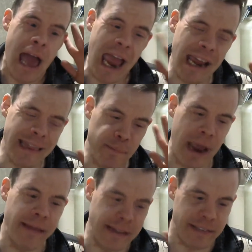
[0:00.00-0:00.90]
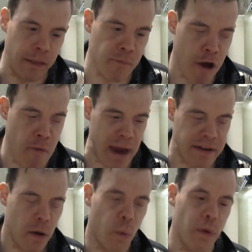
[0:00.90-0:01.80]
Haley Bailey's Little
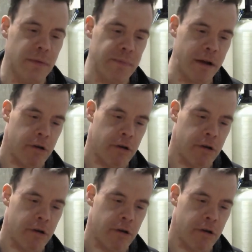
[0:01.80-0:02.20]
Mermaid was